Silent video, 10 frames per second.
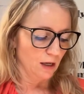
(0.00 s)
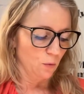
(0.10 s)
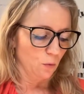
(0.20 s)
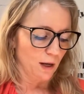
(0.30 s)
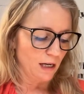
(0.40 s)

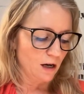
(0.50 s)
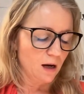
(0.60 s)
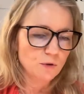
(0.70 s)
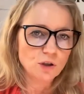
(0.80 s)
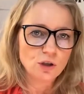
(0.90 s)
When it
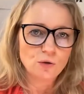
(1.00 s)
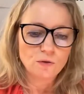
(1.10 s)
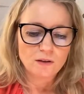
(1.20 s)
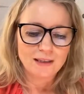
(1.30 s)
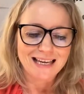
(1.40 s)
comes
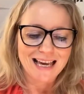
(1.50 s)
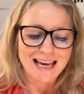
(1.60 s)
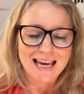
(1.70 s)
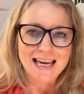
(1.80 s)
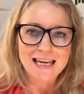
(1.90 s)
to the
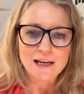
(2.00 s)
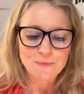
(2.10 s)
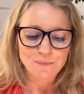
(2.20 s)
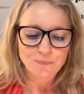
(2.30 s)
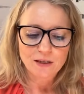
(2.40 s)
A
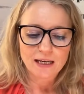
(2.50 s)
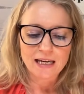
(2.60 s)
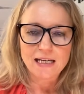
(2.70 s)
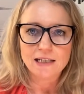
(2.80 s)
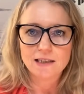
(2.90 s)

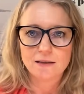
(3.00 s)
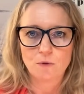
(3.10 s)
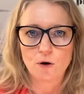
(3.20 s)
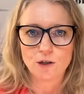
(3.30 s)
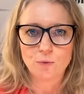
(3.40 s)
in
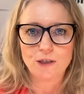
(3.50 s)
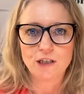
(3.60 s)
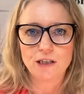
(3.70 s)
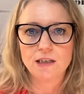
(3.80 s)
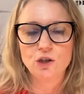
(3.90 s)
SMART, which
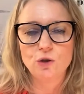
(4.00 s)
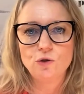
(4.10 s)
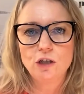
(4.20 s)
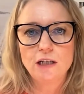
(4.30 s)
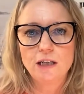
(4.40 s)
is
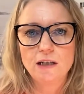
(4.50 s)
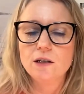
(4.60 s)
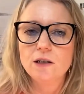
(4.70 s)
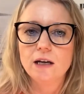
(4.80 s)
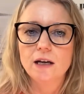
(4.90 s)
usually
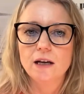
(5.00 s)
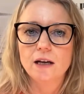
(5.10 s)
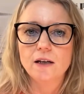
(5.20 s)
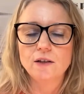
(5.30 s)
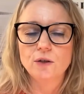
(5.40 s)

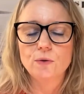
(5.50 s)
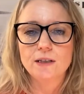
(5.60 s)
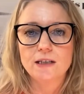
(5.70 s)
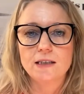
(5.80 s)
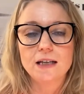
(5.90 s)
used
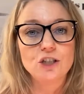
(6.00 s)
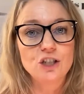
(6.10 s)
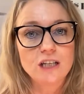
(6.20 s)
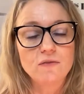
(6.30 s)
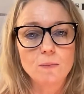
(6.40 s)
as
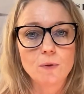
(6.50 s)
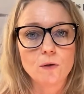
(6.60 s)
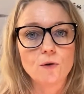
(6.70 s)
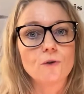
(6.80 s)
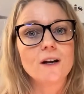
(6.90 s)

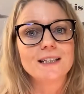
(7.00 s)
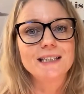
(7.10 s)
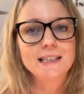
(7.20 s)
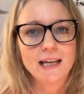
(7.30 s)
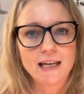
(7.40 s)
achievable or
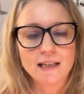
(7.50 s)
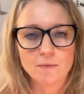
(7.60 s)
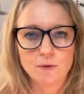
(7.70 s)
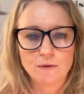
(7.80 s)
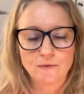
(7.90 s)

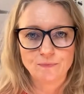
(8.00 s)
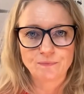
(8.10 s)
attainable,